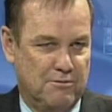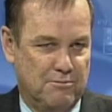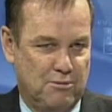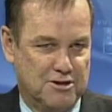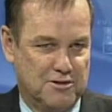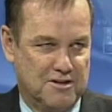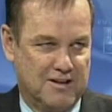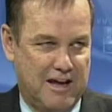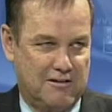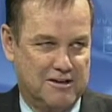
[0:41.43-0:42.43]
the prisoners in
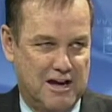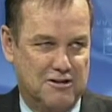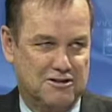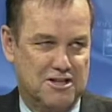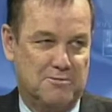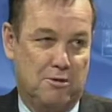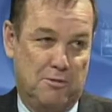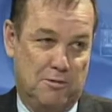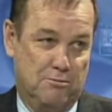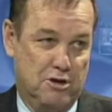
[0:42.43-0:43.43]
the county jail system are
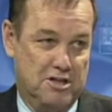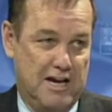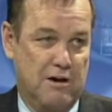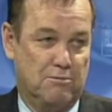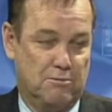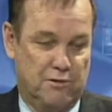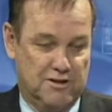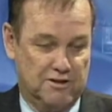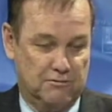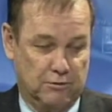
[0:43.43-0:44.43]
being pushed out,
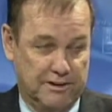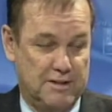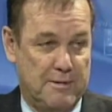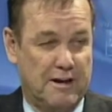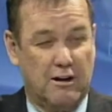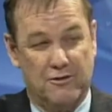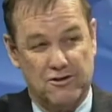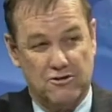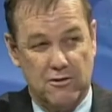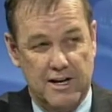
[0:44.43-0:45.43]
released back on the
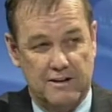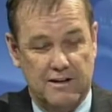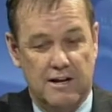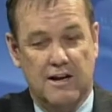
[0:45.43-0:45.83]
street,